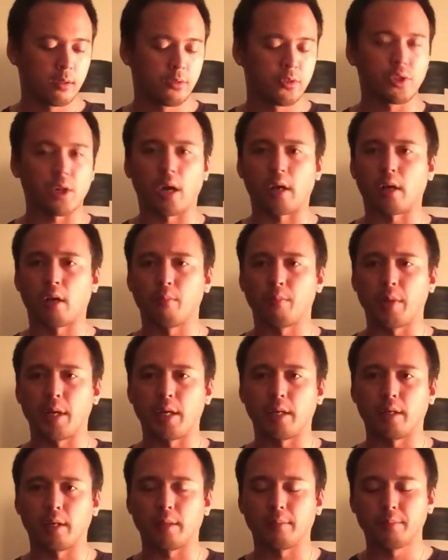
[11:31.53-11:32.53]
John
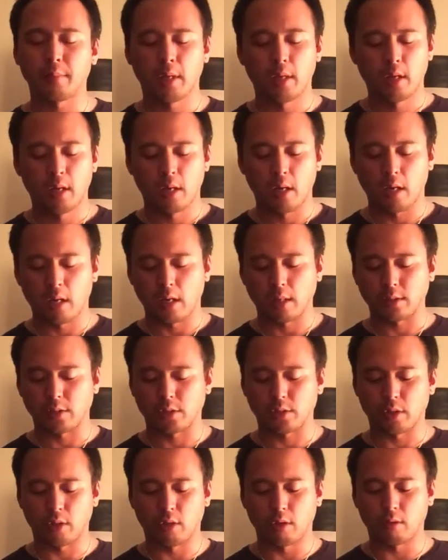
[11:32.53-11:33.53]
Almeida.
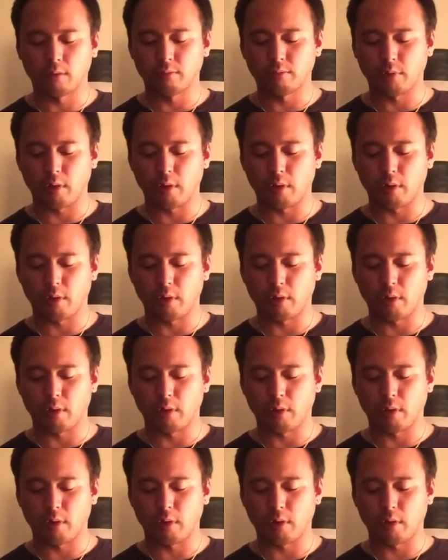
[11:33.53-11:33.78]
So